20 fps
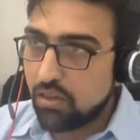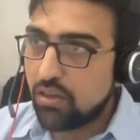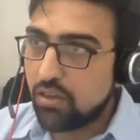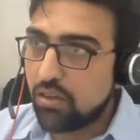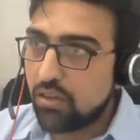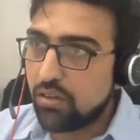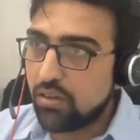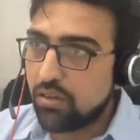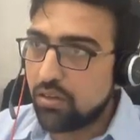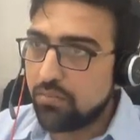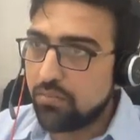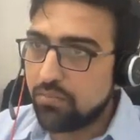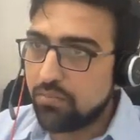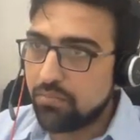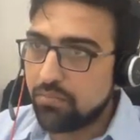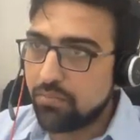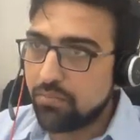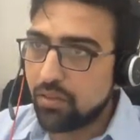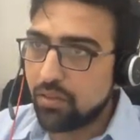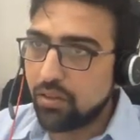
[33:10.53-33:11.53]
Uh,
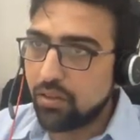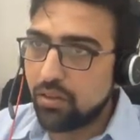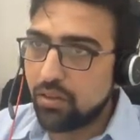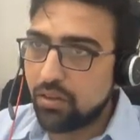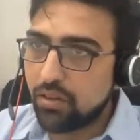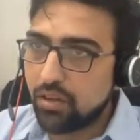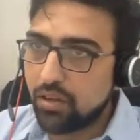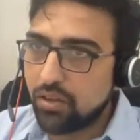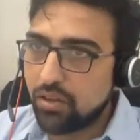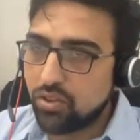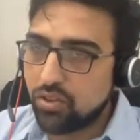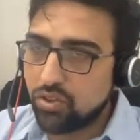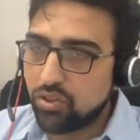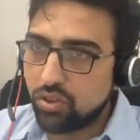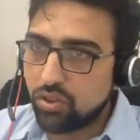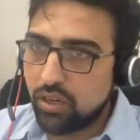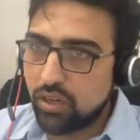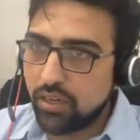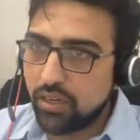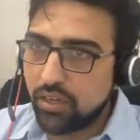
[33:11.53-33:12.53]
it
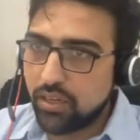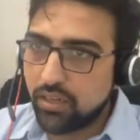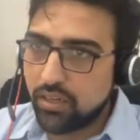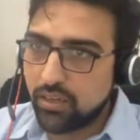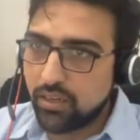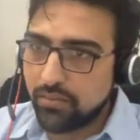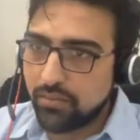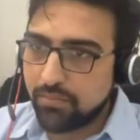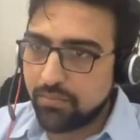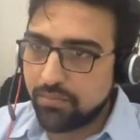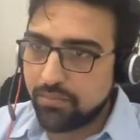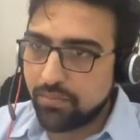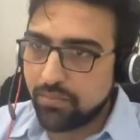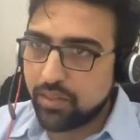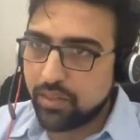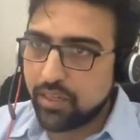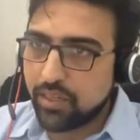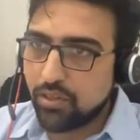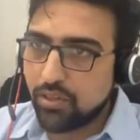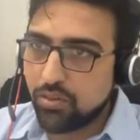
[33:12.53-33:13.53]
should ideally
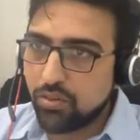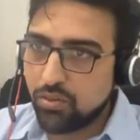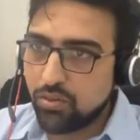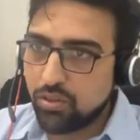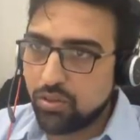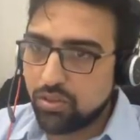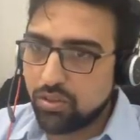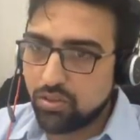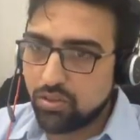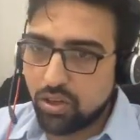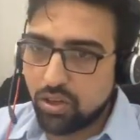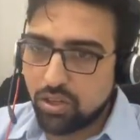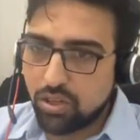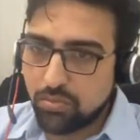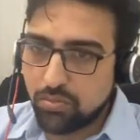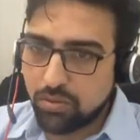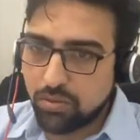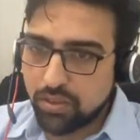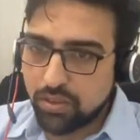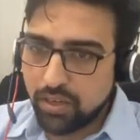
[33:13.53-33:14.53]
lead you to this
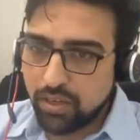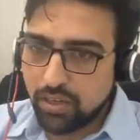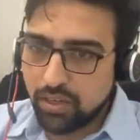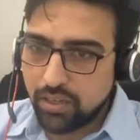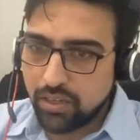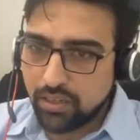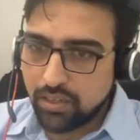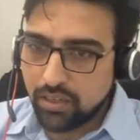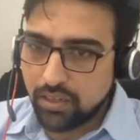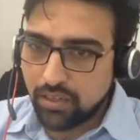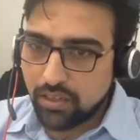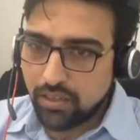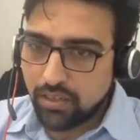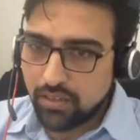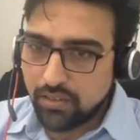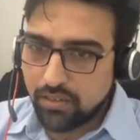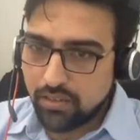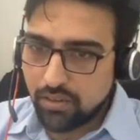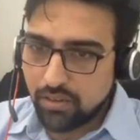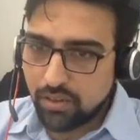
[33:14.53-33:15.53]
knowledge base article.
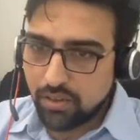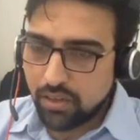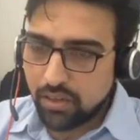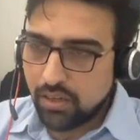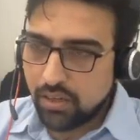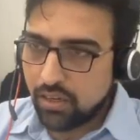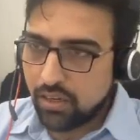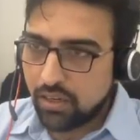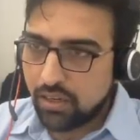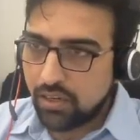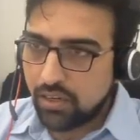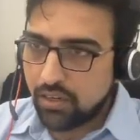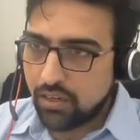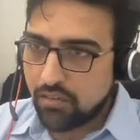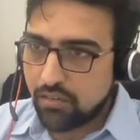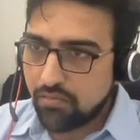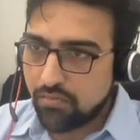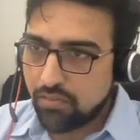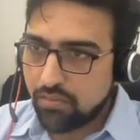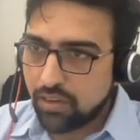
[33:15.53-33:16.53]
Is your internet
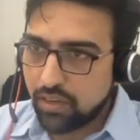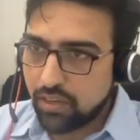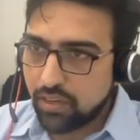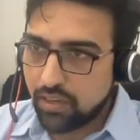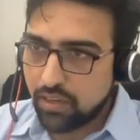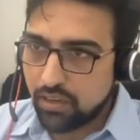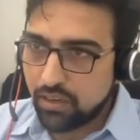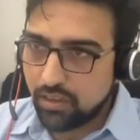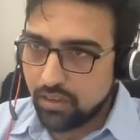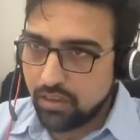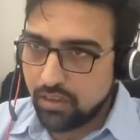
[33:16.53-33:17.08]
fine?